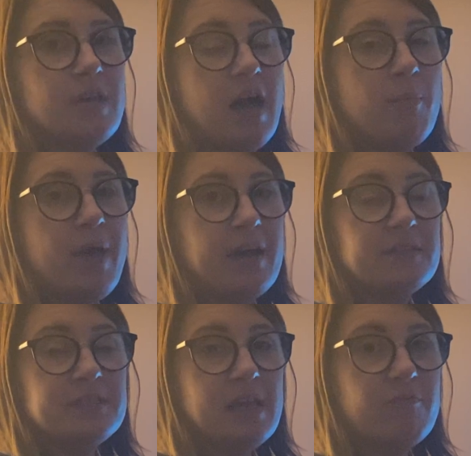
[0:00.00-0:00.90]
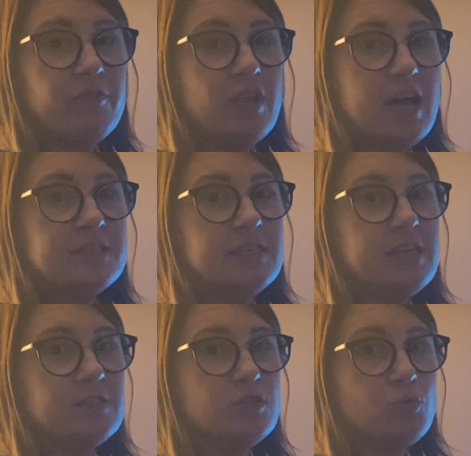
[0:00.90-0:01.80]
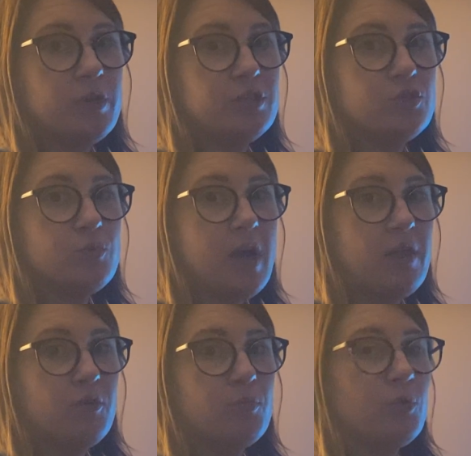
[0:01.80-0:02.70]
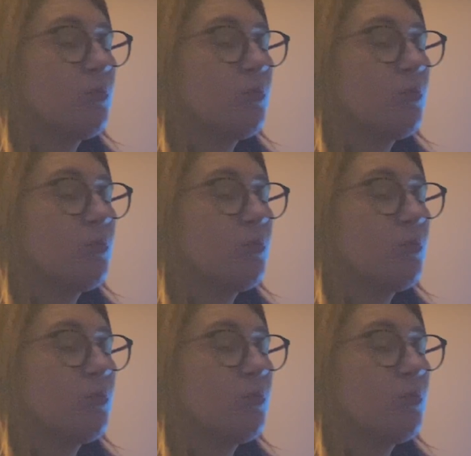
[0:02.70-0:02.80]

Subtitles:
have packed the same velocity as a .22 caliber